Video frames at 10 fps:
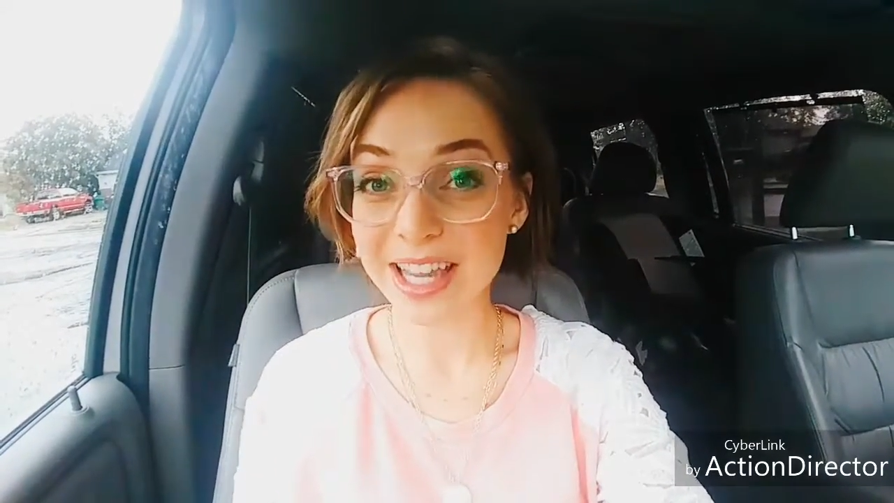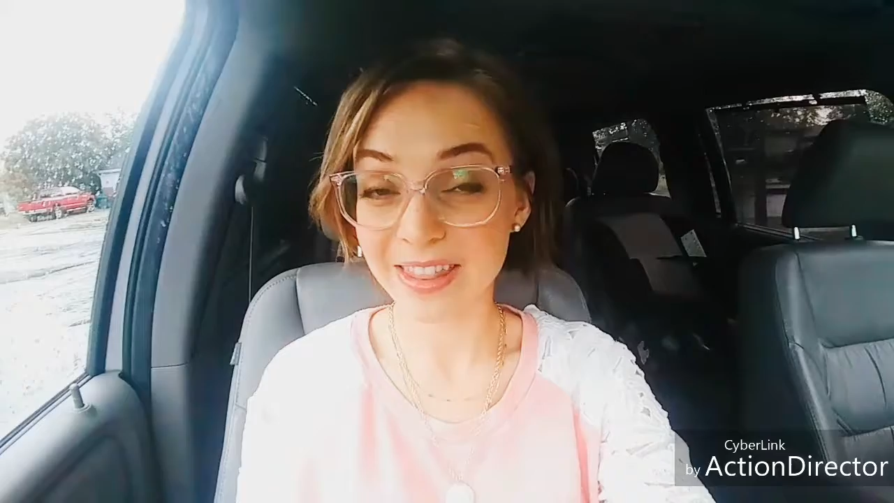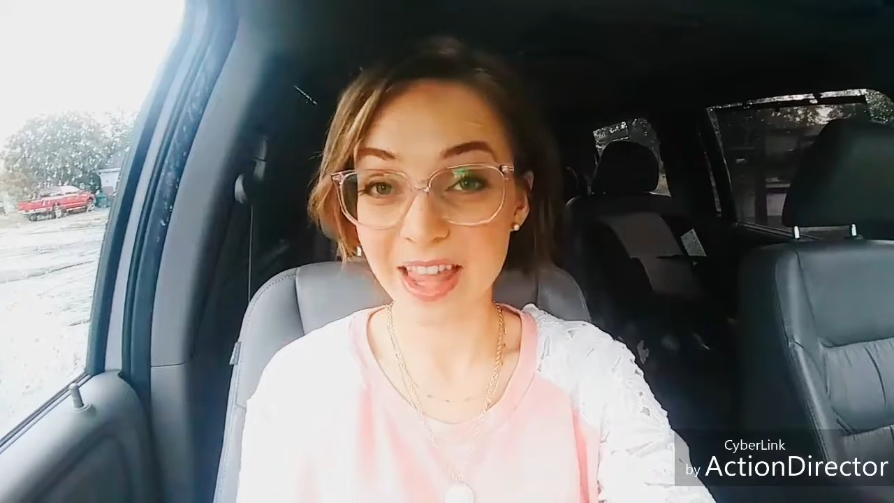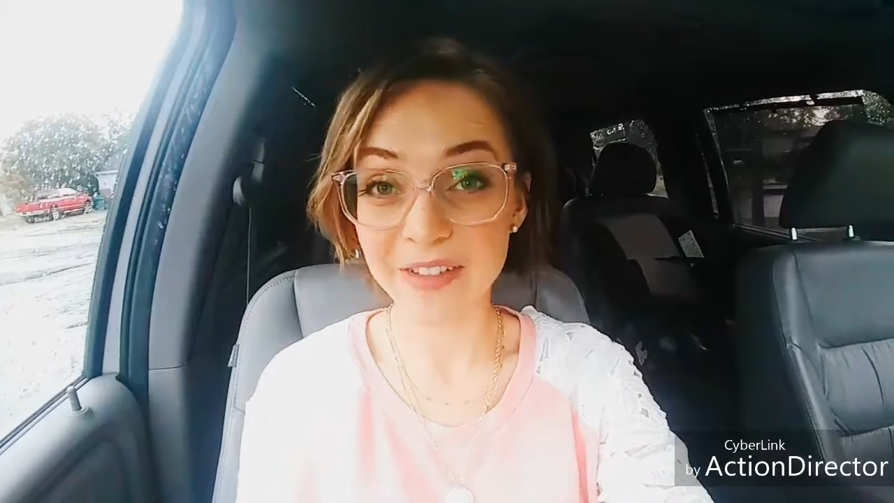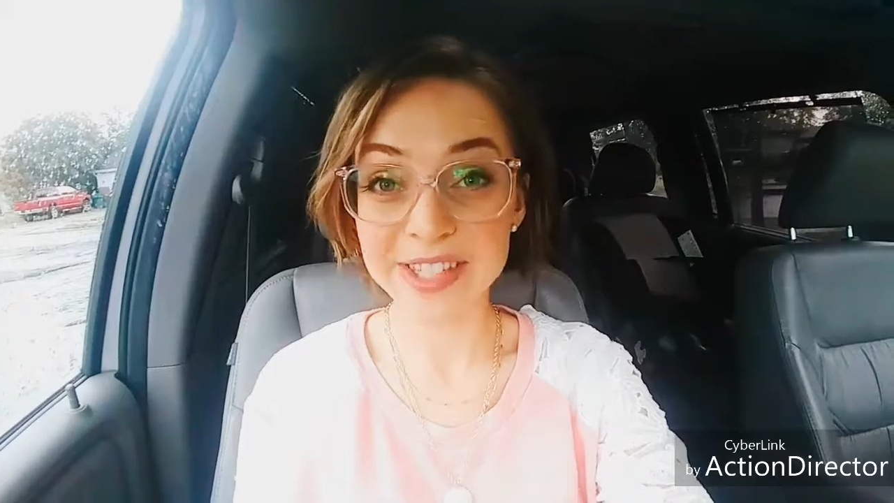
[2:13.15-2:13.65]

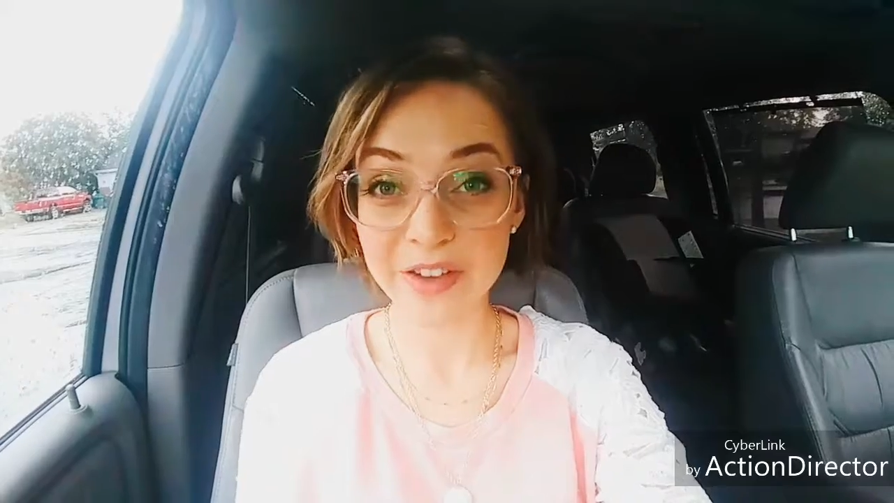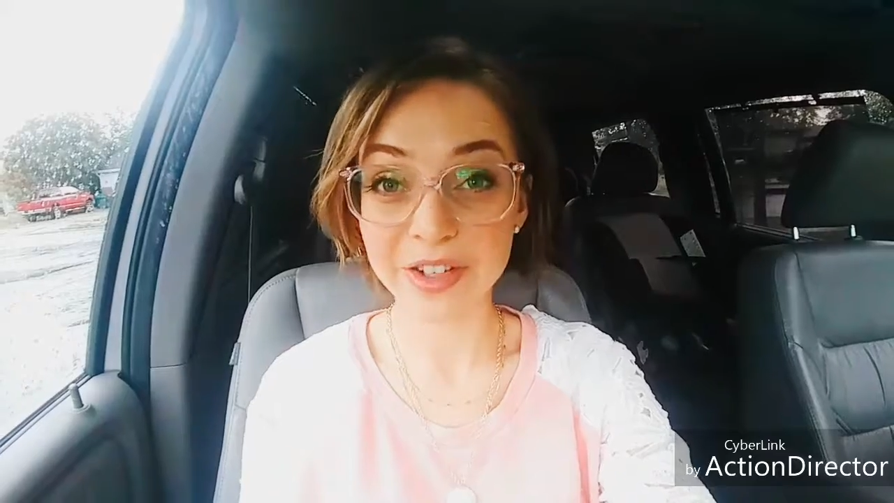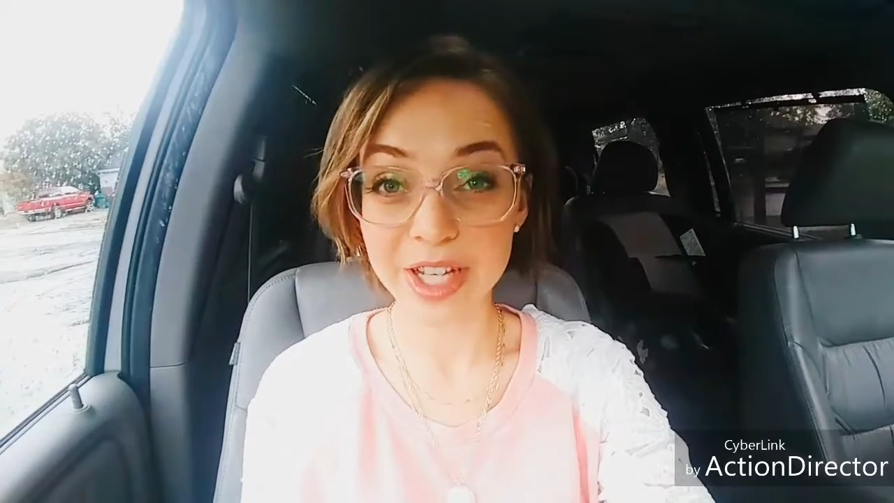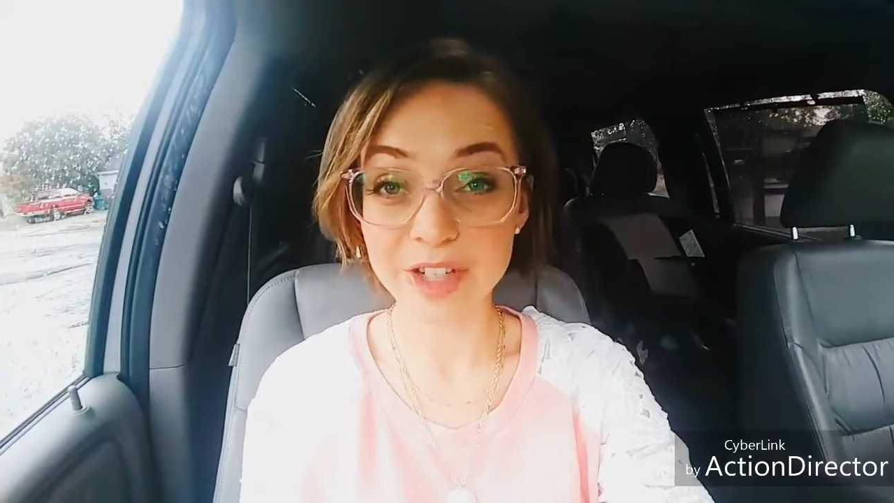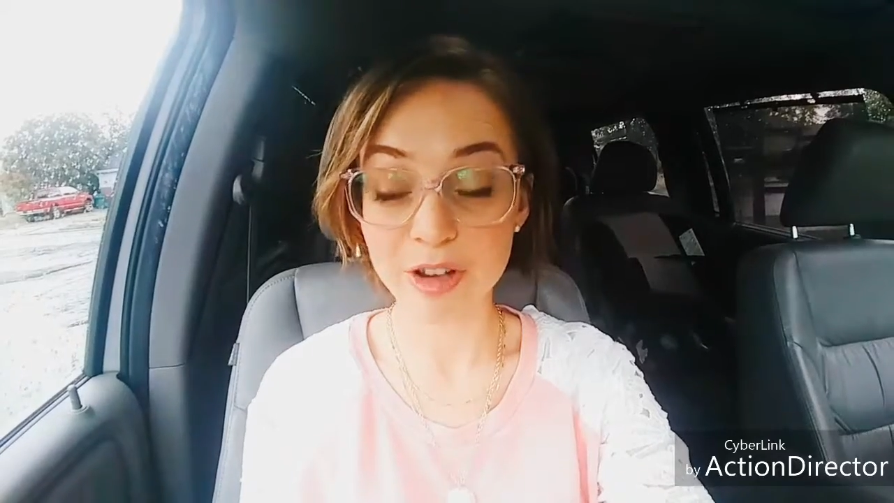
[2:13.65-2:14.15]
in life's
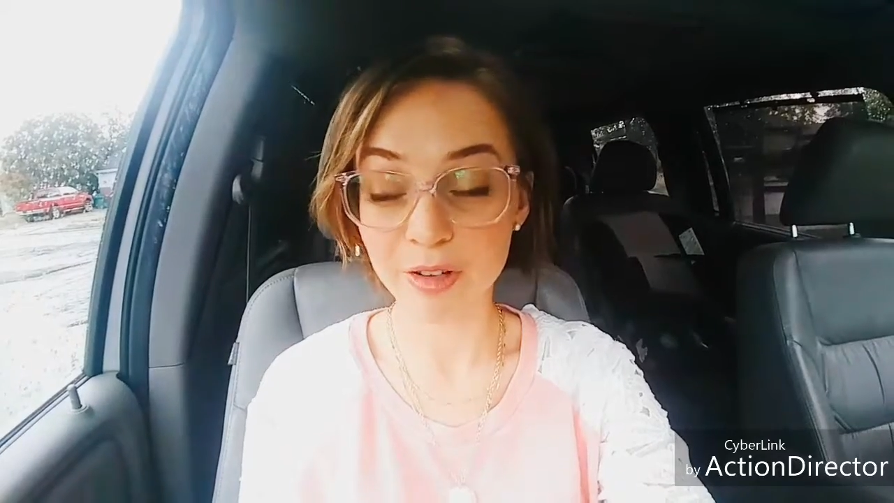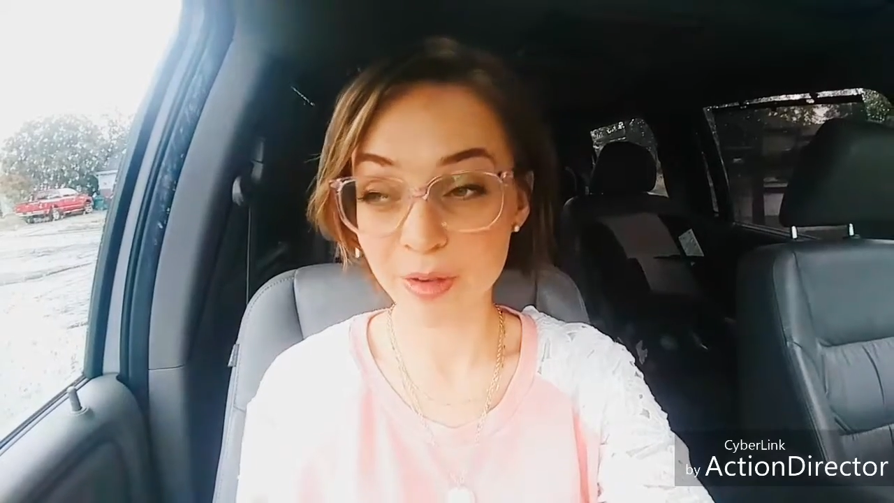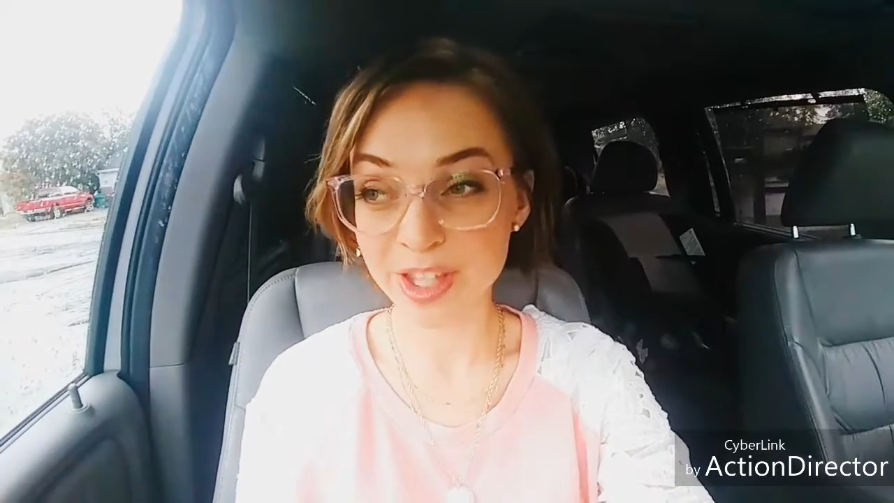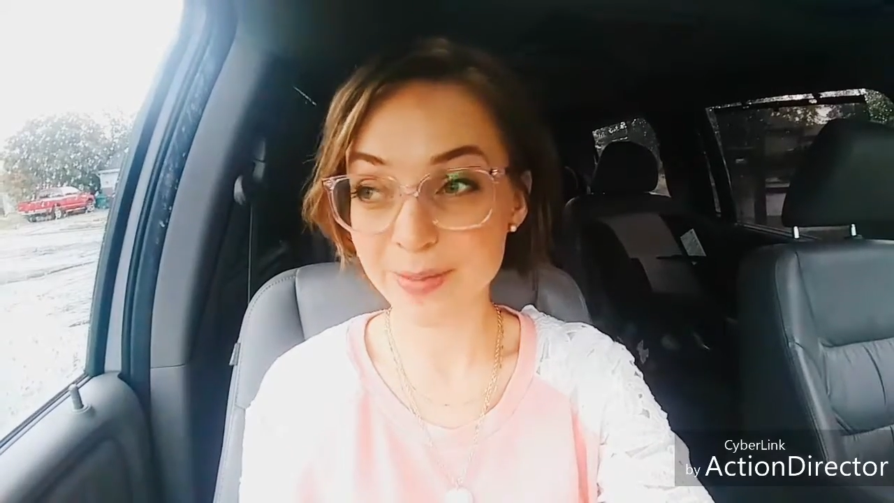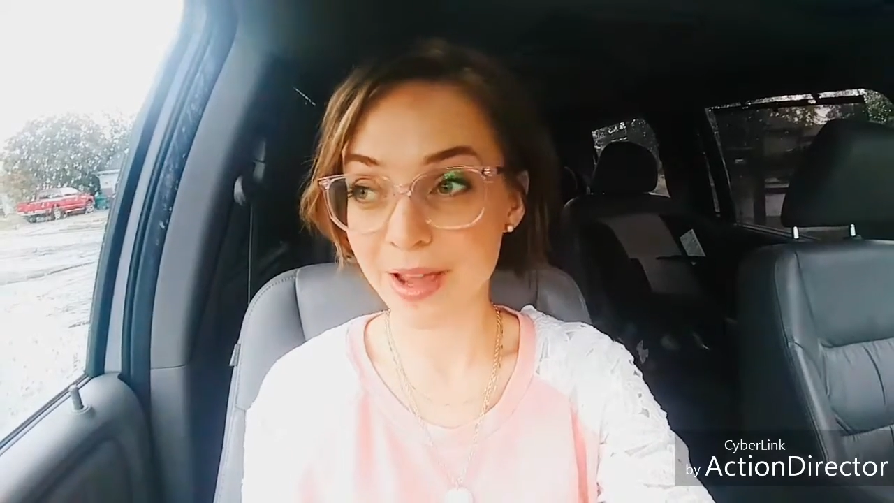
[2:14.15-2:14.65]
everyday struggle
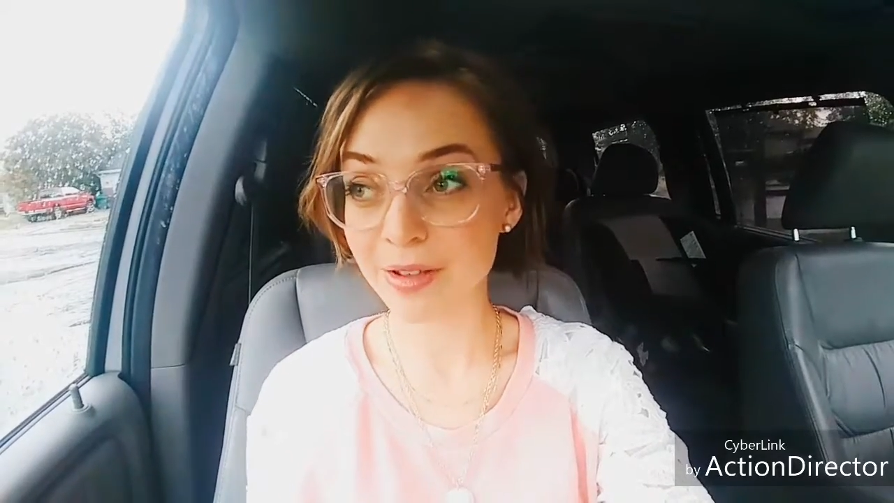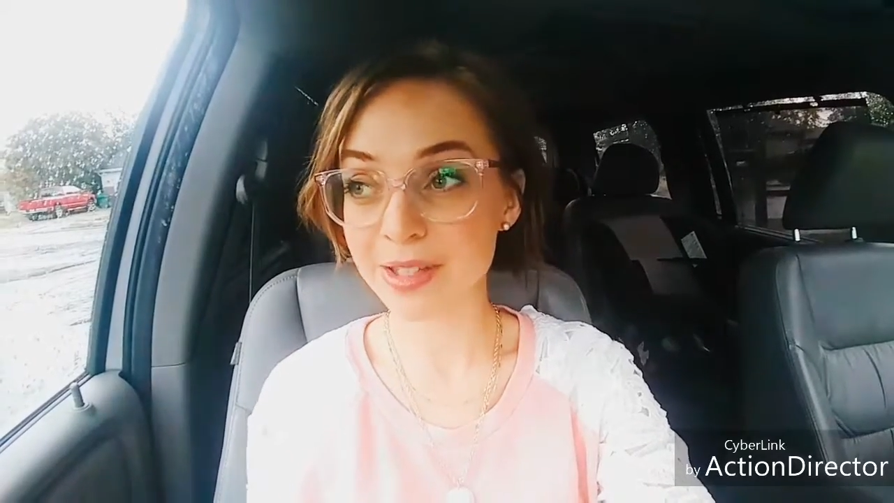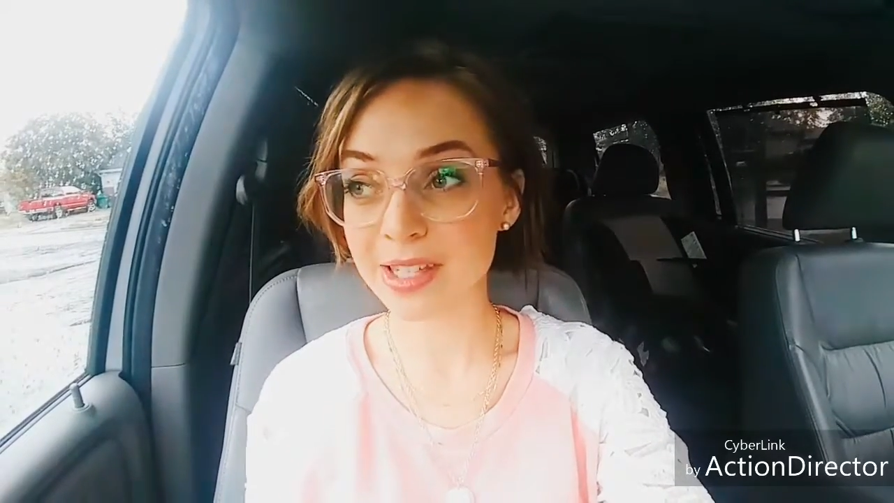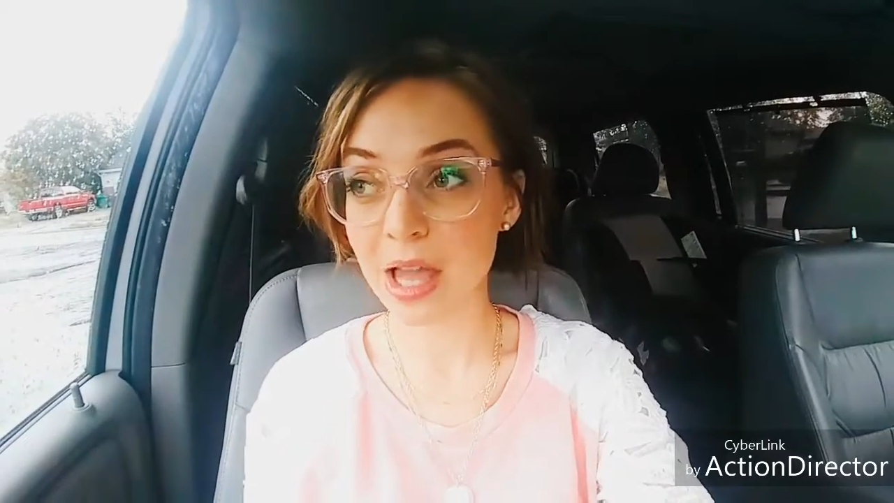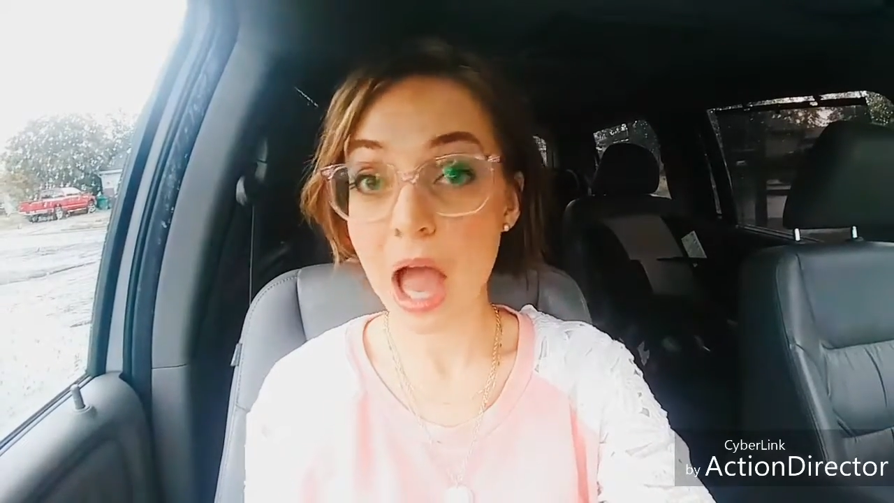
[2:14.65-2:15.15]
with
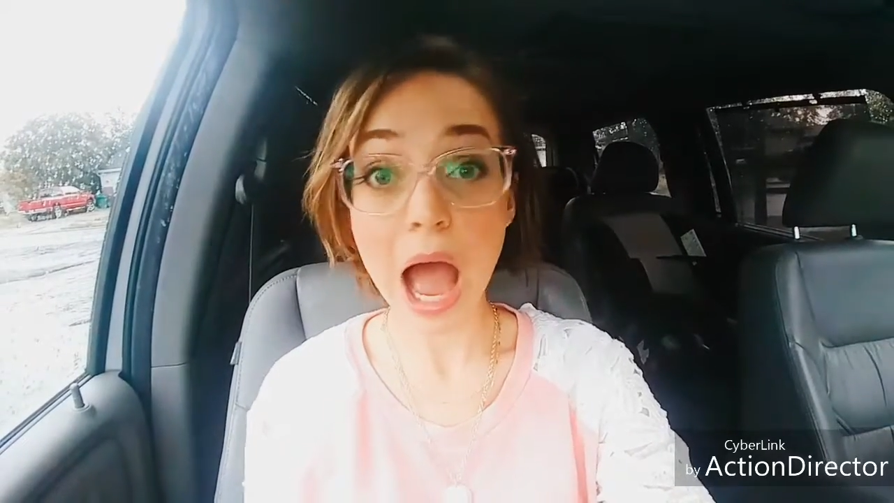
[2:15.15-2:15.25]
smiles,